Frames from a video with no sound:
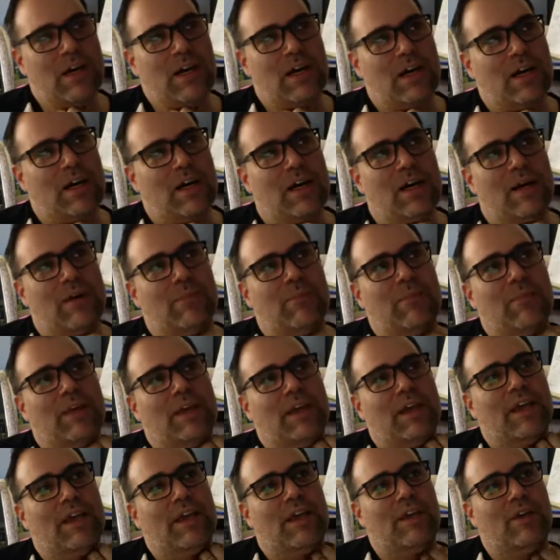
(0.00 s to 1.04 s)

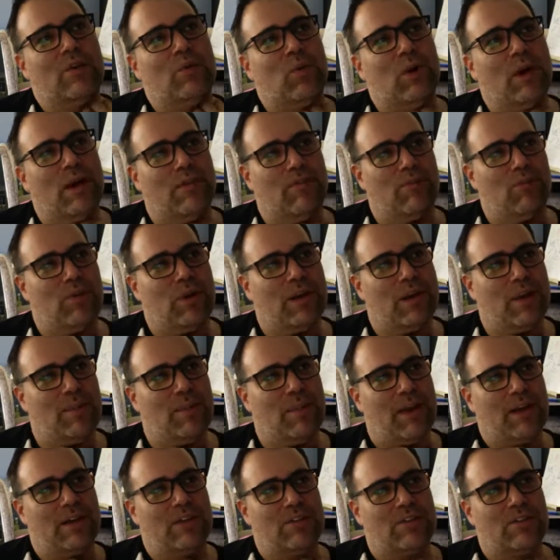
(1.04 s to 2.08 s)
And whenever we come
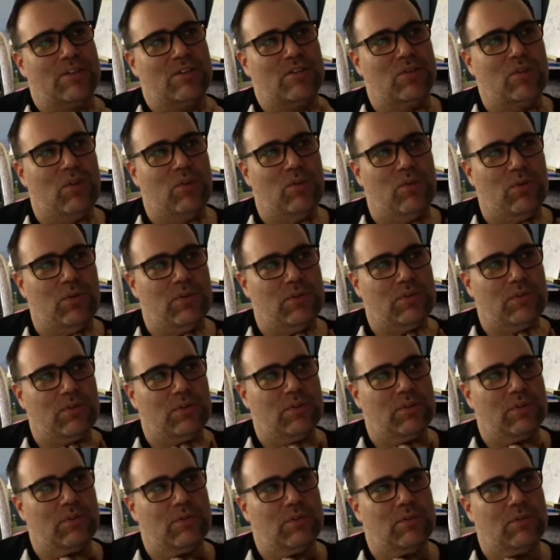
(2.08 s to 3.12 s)
back to
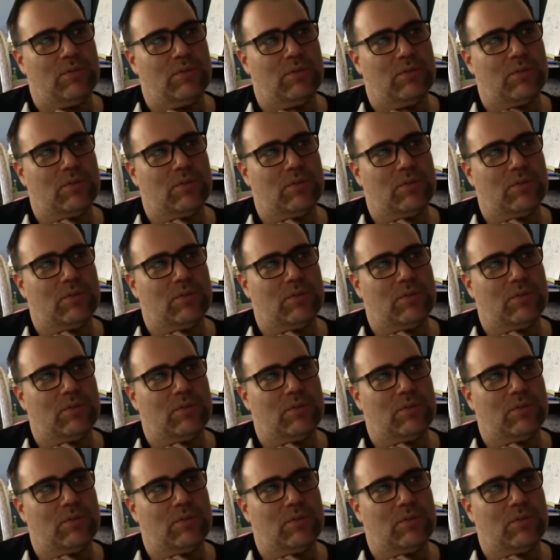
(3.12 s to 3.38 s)
school,